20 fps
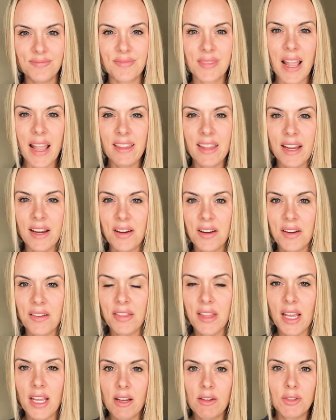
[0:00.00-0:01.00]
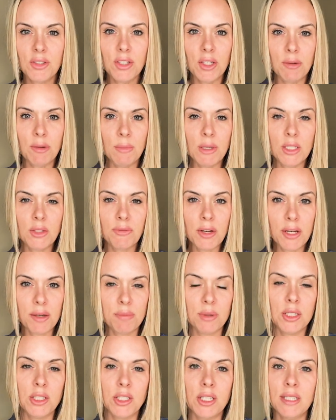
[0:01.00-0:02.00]
Hi there. Thank you so much for your
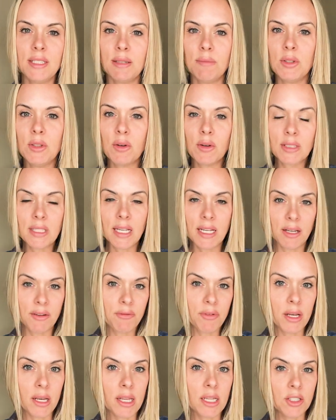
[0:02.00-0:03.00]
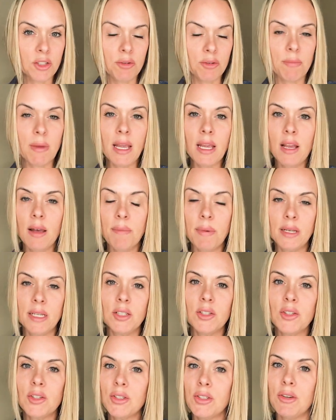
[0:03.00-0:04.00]
purchase. I'm so excited for you to get your makeup, and I
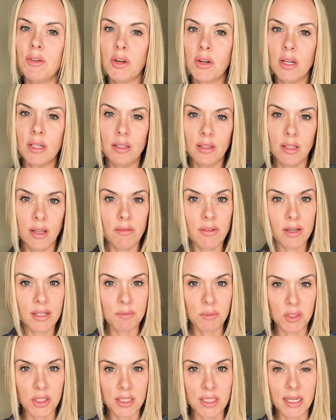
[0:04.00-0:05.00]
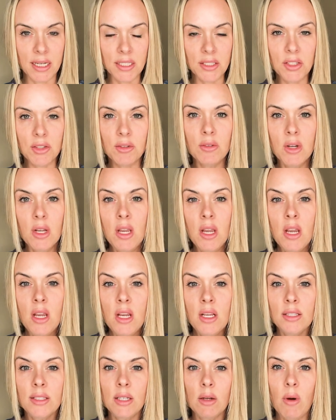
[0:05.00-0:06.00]
just know you're going to love it as much as I do.
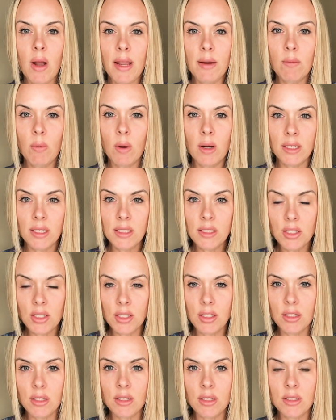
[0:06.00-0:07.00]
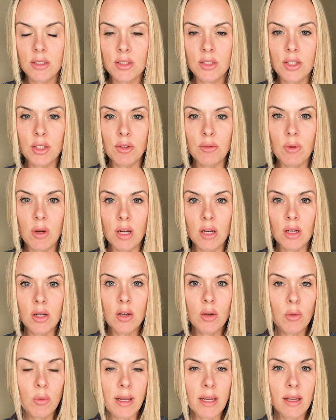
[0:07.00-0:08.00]
So I wanted to do a
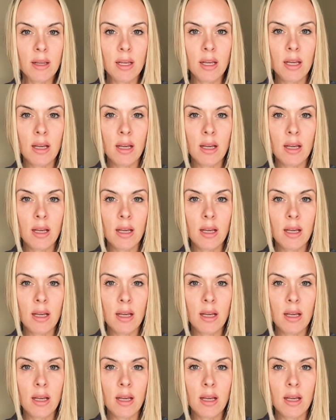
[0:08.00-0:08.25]
quick